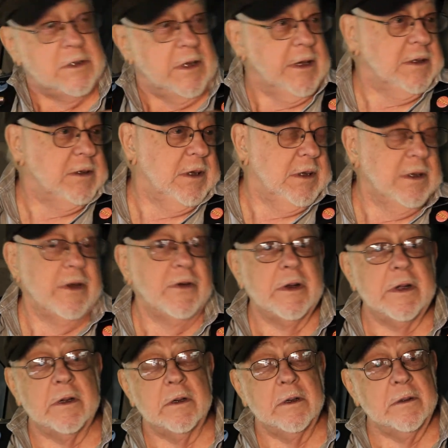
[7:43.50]
like the
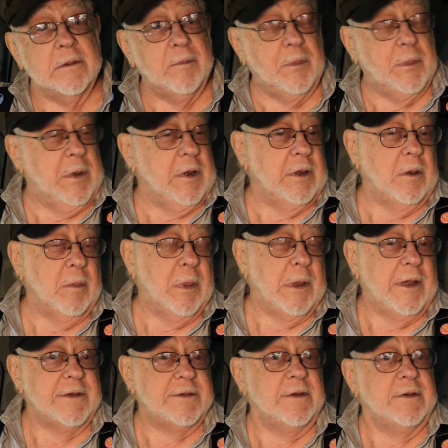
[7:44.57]
Lyric, or little
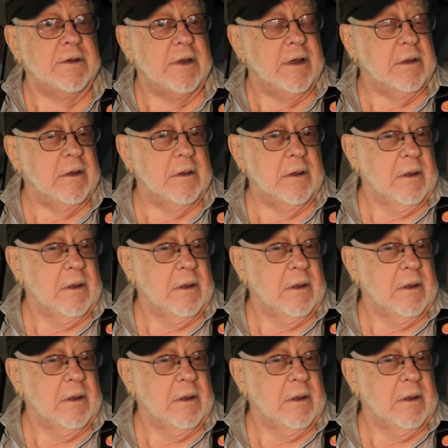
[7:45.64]
places like the